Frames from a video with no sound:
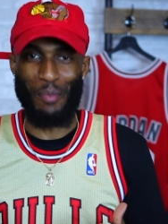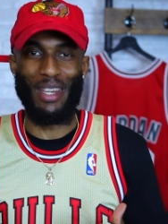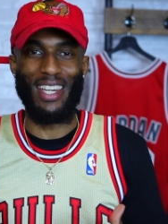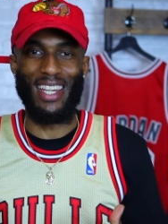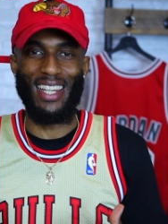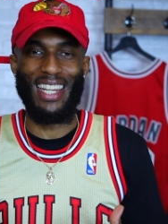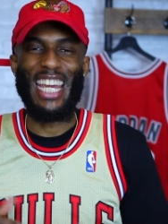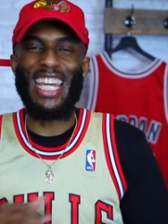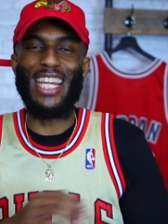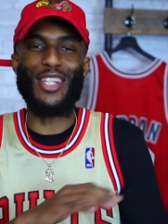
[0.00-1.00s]
man.
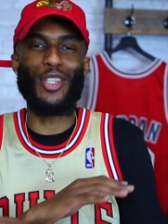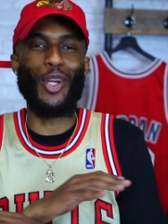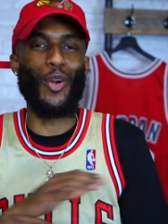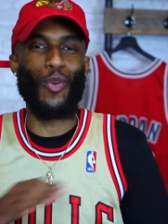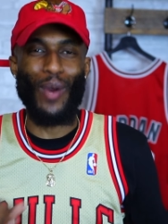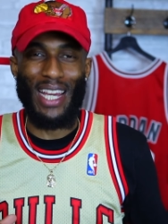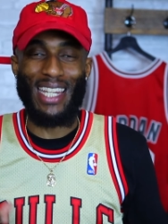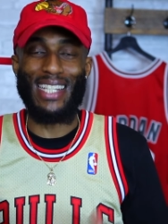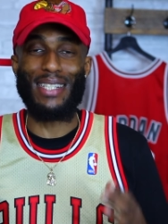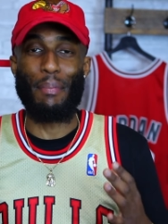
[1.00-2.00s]
He is the
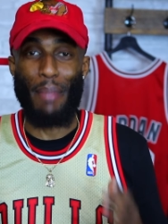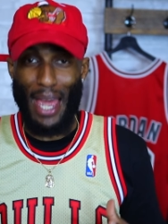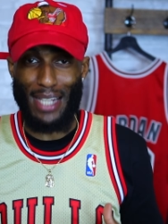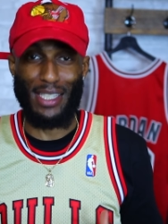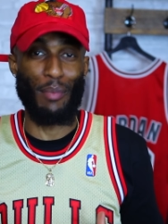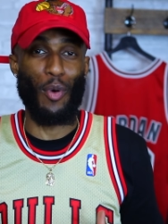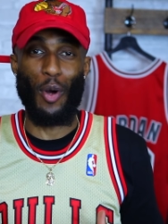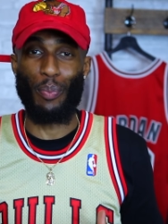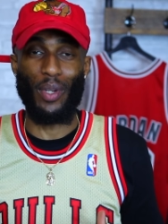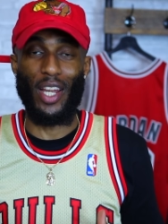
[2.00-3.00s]
greatest
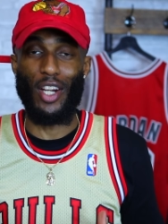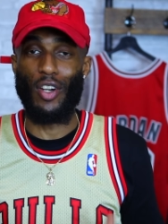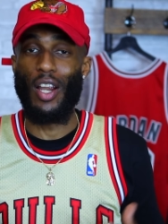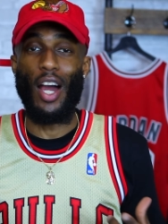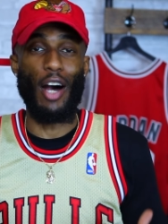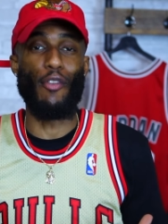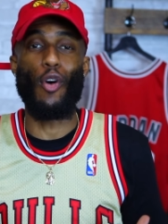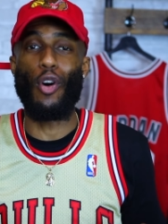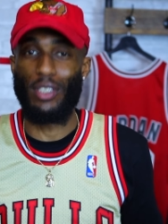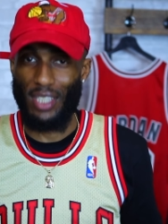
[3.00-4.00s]
basketball player of
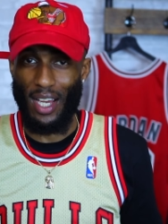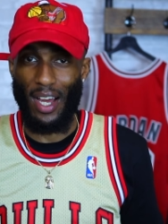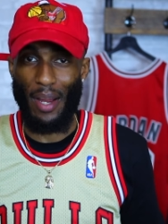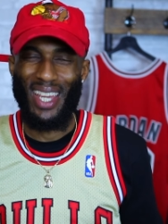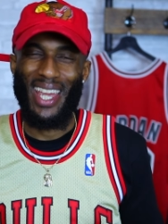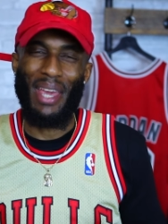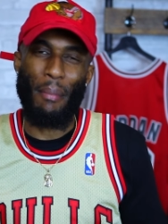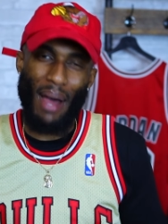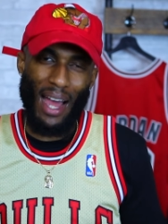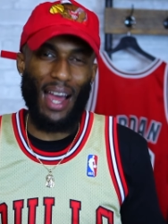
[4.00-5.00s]
all time. In
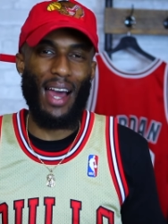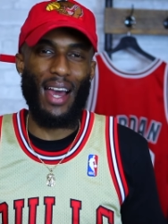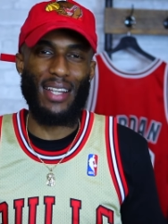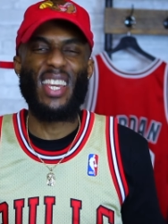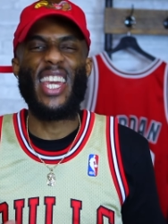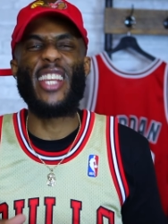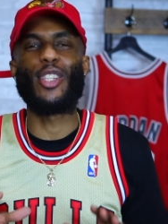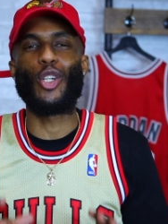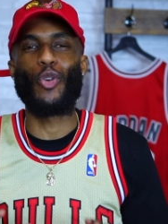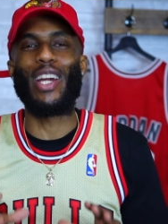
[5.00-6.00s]
my eyes, he's
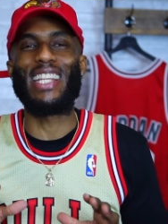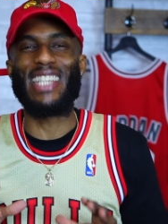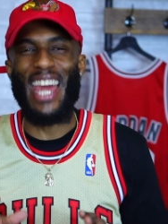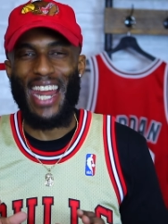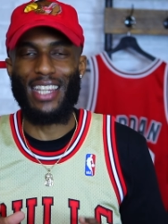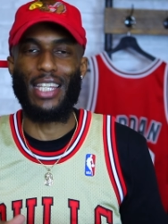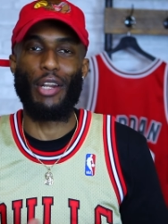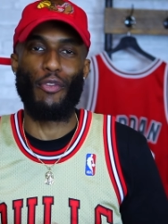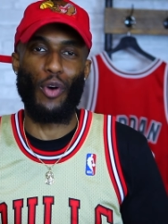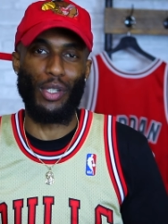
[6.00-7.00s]
the greatest athlete
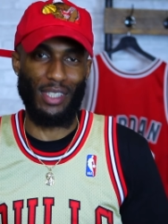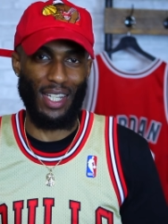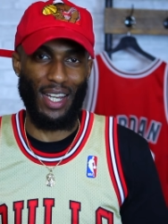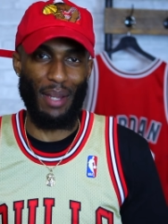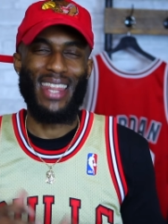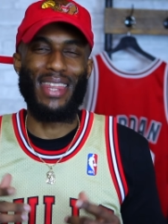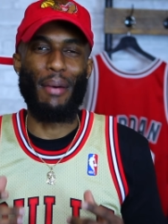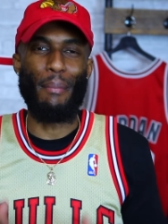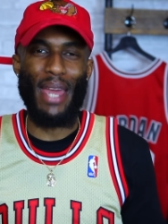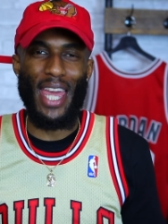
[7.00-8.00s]
of all time. The
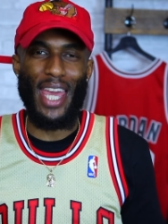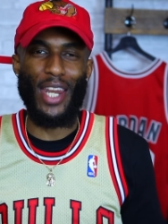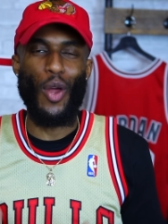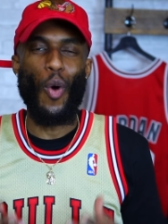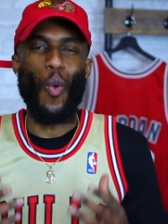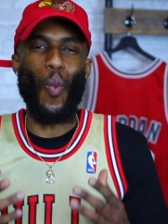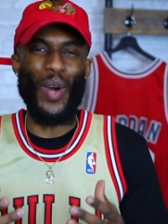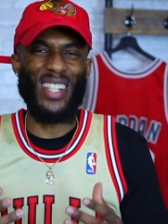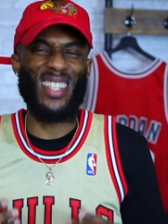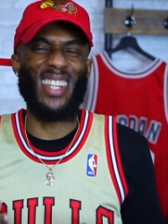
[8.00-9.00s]
man
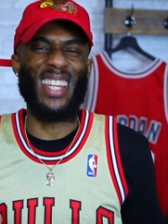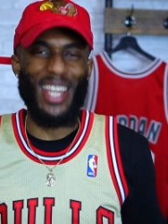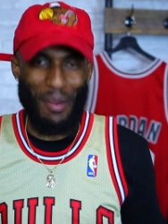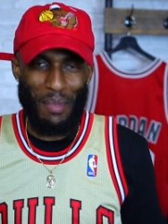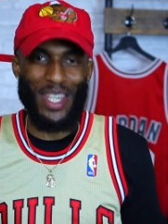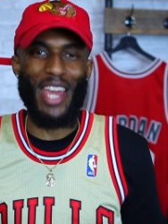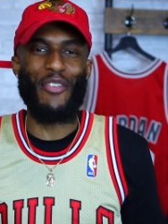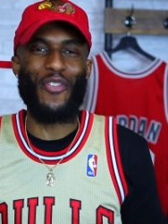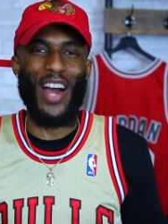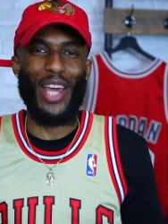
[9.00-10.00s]
went to the
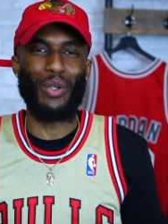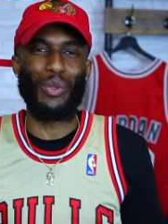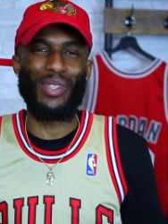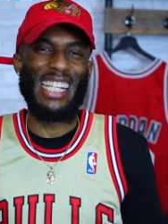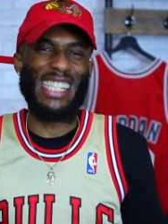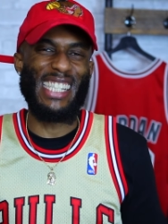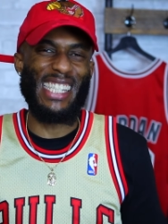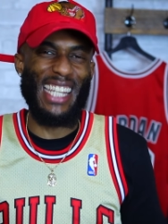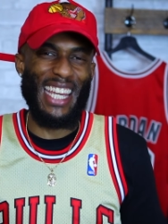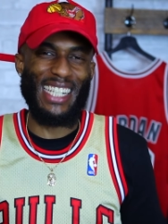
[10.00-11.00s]
NBA Finals
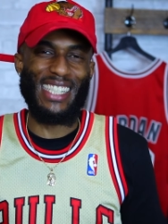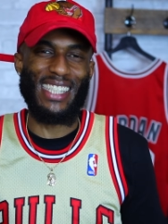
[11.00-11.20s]
six